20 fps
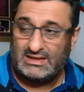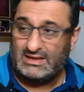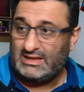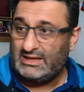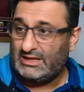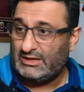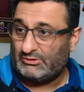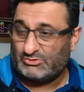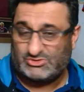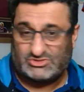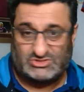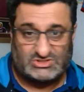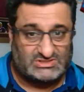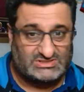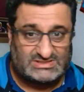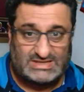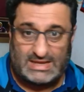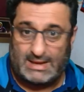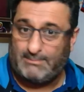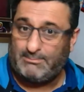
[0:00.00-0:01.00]
It was just
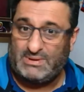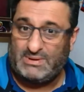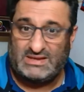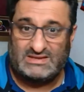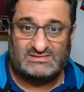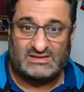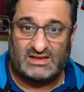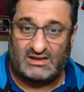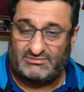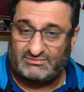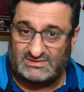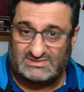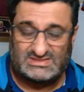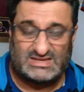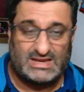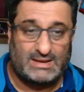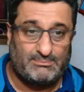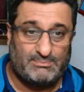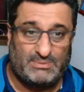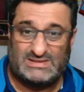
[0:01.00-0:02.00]
set piece after
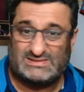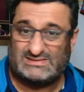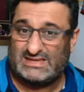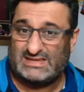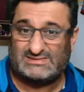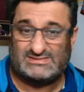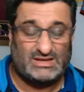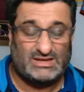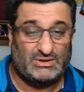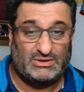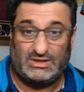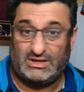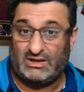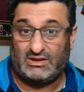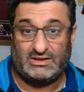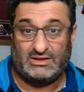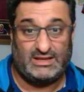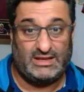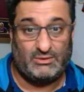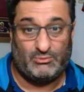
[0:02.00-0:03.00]
set piece. That's the only
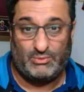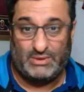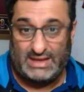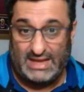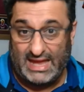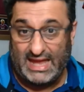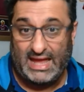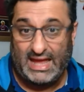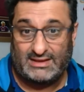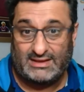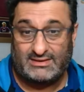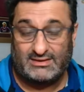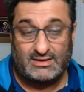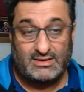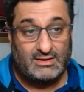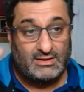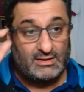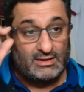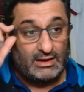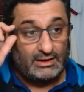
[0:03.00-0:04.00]
idea we had.
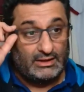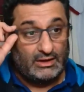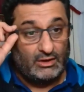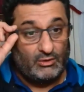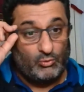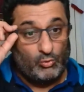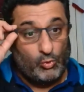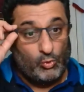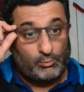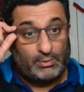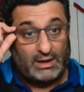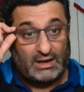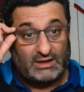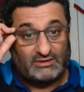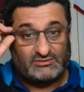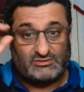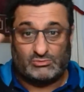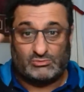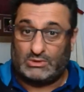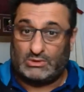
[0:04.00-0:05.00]
I know
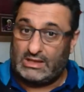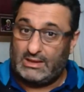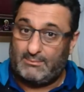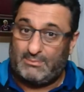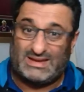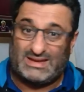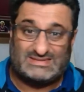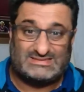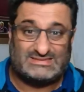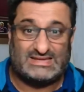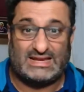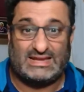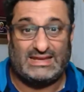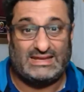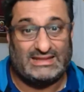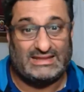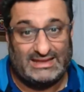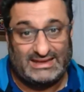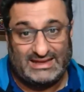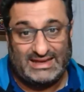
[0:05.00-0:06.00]
Ward-Prowse is one of the best at it
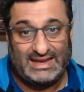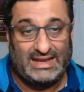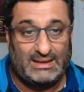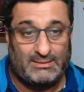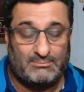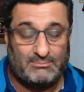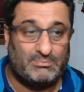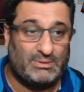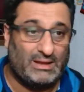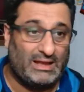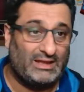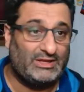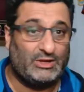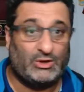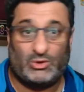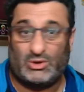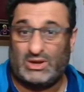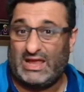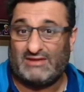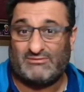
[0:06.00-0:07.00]
in the game, but you
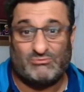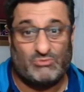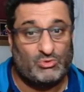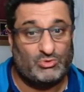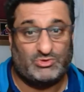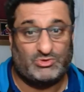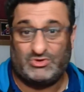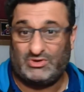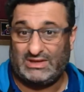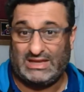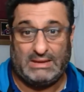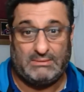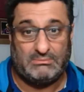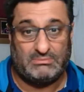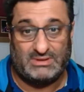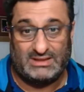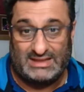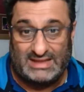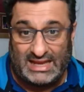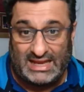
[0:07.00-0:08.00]
got to have more to your game
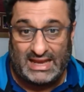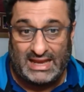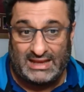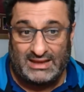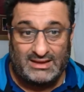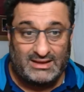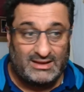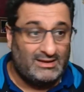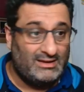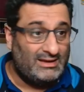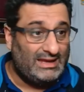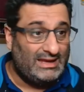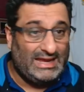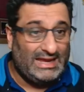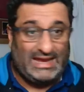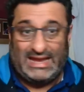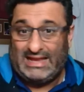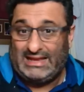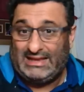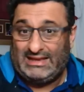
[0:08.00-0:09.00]
than that.
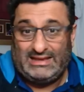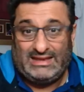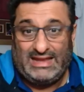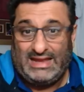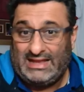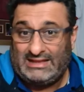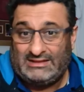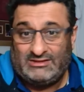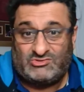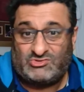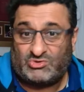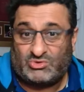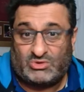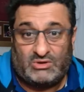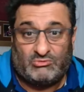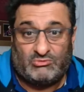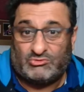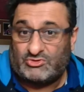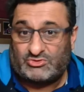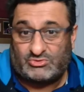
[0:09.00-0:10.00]
And the
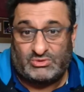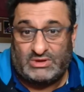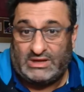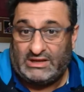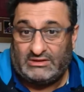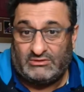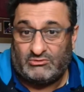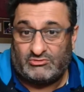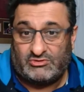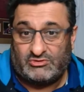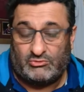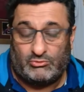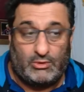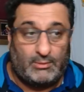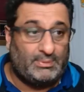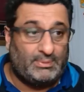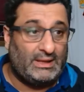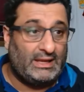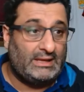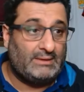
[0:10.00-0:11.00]
script was written, was it? We're
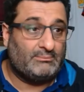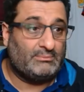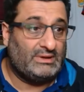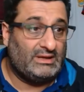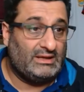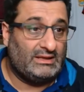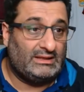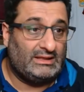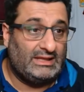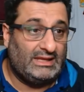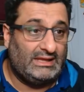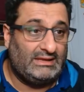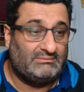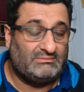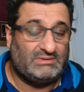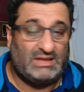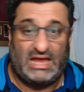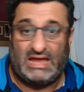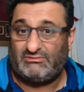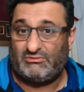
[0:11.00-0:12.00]
playing Burnley.
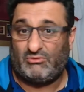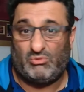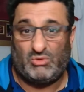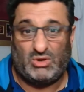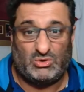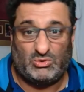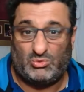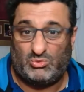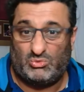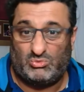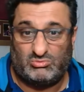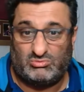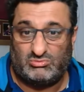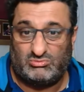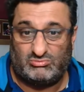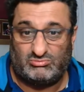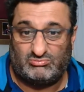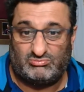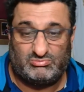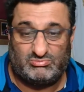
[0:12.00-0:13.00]
They haven't won
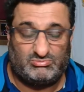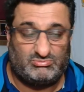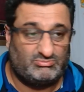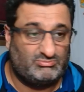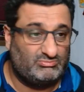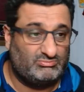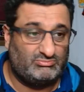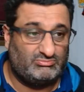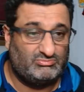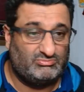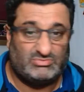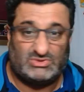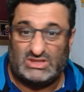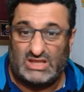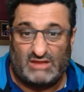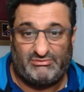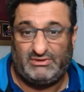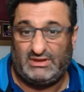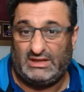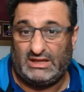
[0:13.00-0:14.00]

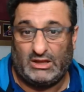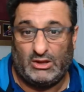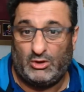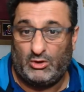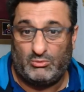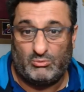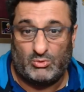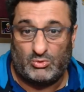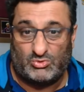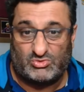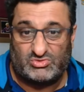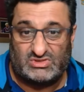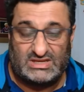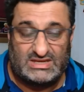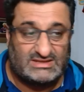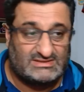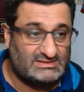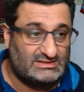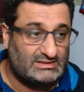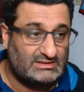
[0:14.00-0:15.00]
nothing at home all
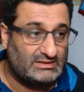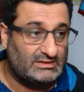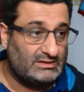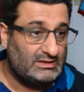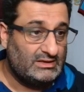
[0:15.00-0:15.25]
season.